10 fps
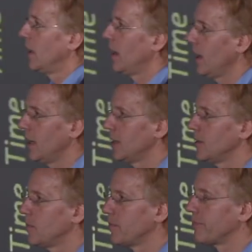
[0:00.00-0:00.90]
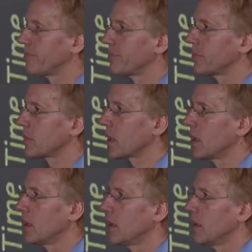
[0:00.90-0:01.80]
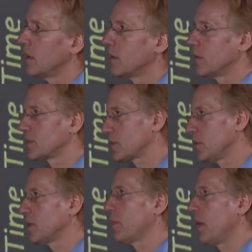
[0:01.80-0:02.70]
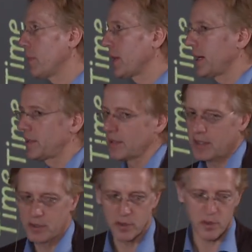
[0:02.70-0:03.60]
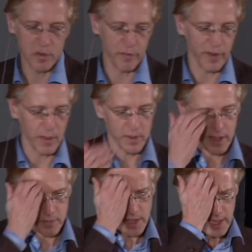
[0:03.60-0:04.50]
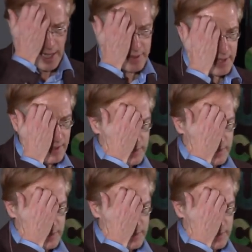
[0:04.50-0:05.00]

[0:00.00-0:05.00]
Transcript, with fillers: um, what's called the propagator that you use in Feynman diagrams. I think